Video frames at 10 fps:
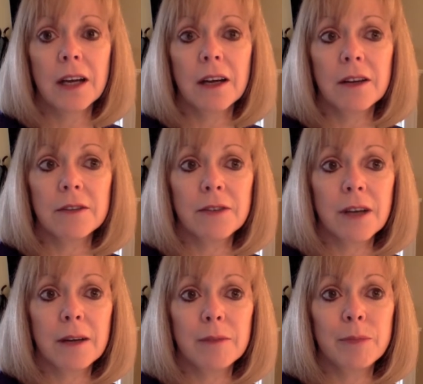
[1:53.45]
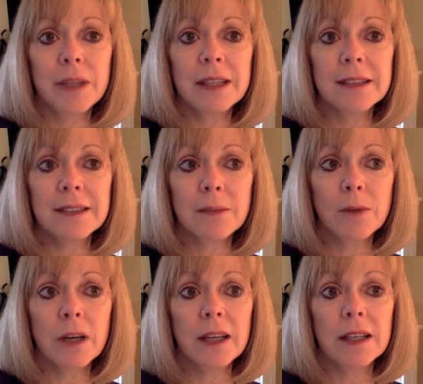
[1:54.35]
of being
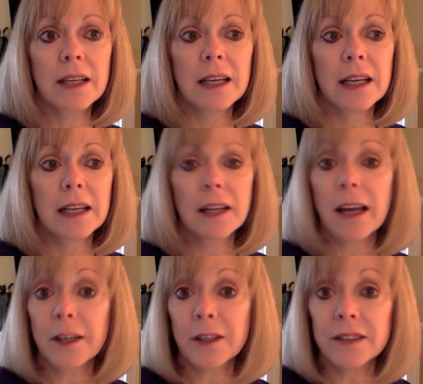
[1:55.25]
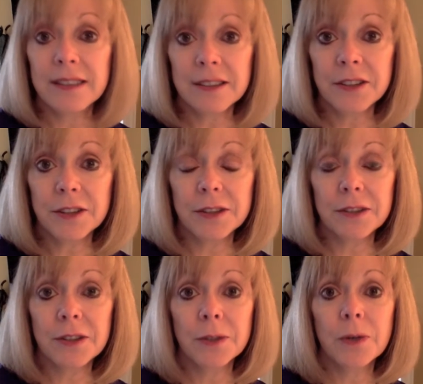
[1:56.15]
someone like her
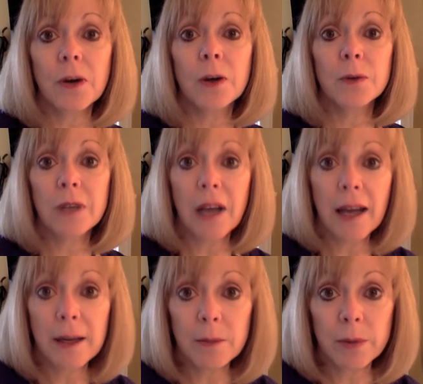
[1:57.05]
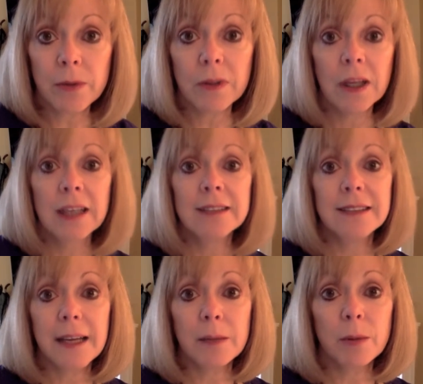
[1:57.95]
sisters who are reliable,
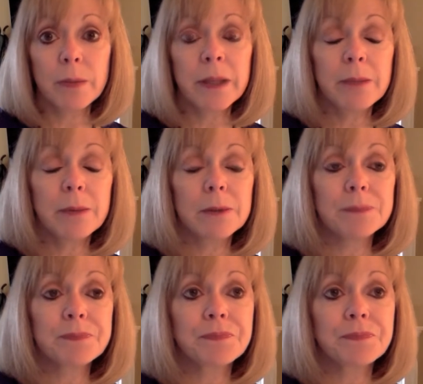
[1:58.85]
stable people.